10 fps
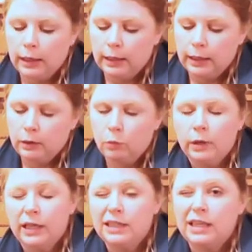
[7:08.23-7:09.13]
Again,
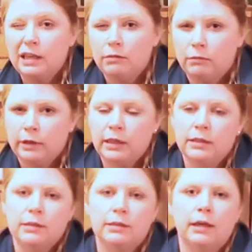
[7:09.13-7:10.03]
when I say
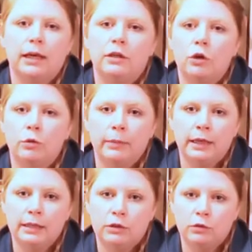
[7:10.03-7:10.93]
rinse, I don't
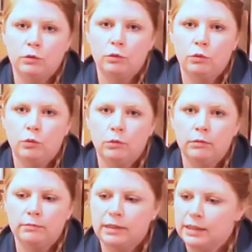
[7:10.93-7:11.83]
mean to
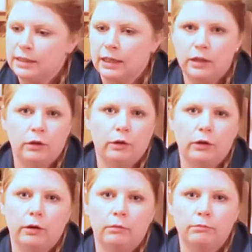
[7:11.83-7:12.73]
stick
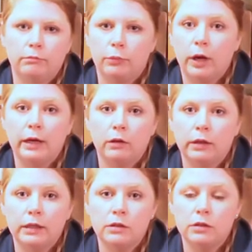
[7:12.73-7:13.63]
your
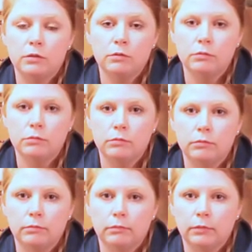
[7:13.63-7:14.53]
bridle into
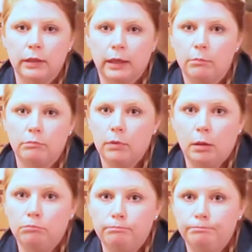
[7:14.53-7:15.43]
like a,
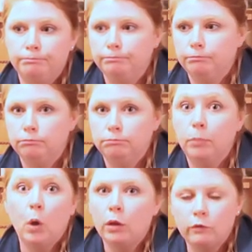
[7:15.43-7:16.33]
a
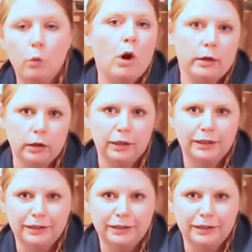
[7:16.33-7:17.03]
bowl of water.